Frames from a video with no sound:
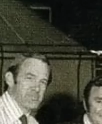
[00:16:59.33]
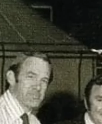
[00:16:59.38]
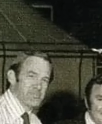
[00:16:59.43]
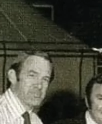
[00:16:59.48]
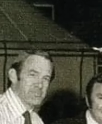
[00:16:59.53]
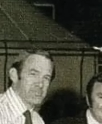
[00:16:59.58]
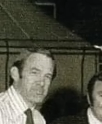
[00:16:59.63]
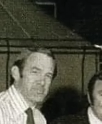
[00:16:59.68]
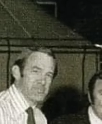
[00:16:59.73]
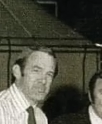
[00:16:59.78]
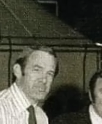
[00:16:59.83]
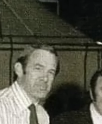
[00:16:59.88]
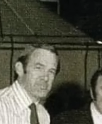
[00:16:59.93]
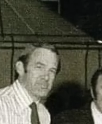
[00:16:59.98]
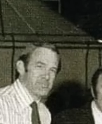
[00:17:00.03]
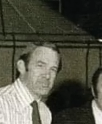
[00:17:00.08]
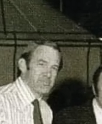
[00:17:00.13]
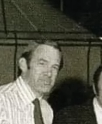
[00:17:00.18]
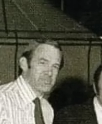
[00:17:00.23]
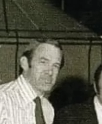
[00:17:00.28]

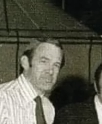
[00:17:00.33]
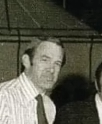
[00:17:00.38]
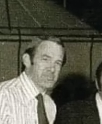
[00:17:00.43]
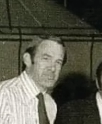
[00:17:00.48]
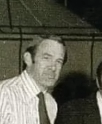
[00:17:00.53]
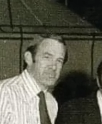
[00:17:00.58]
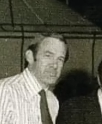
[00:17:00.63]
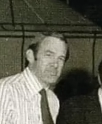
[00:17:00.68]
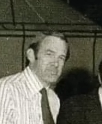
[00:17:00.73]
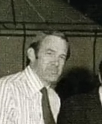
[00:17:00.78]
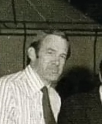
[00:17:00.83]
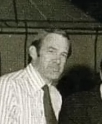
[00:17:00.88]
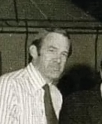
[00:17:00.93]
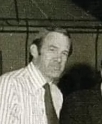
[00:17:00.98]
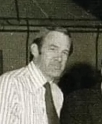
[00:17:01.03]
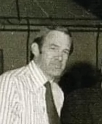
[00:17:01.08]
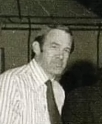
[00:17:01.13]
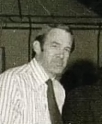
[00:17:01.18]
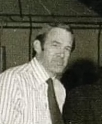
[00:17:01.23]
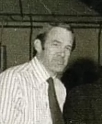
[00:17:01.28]

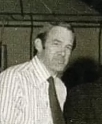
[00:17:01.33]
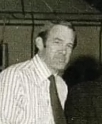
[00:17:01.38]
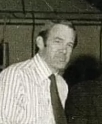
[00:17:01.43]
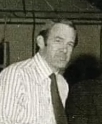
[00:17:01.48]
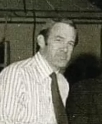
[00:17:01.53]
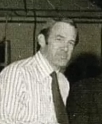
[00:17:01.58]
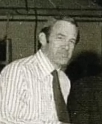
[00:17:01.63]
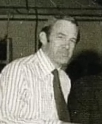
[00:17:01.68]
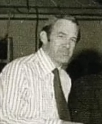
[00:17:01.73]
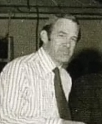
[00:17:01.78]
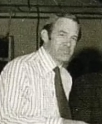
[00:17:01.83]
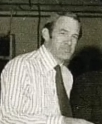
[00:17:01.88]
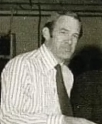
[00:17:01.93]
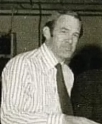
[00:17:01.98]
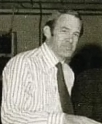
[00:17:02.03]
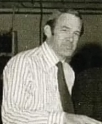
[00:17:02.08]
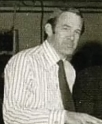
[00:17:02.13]
[no speech]